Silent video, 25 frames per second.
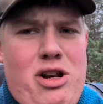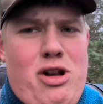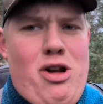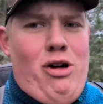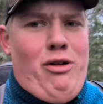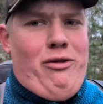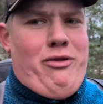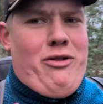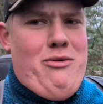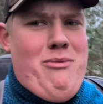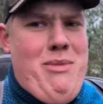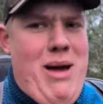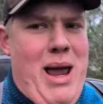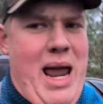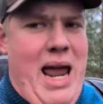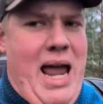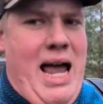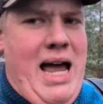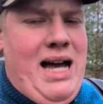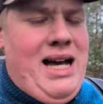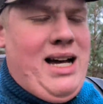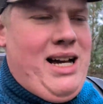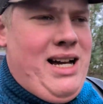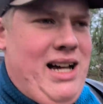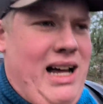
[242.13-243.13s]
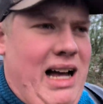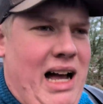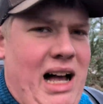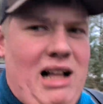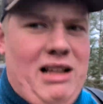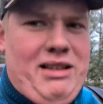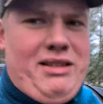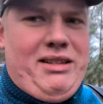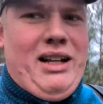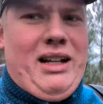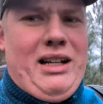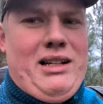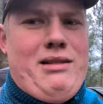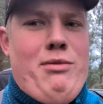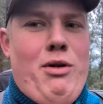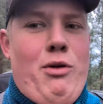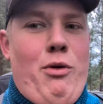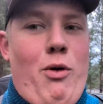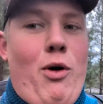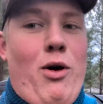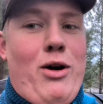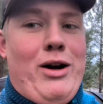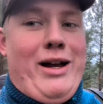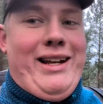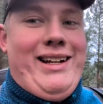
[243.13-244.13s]
not for me. I'll stick to my
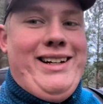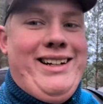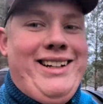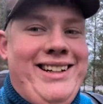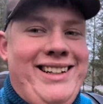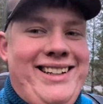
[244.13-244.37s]
walking.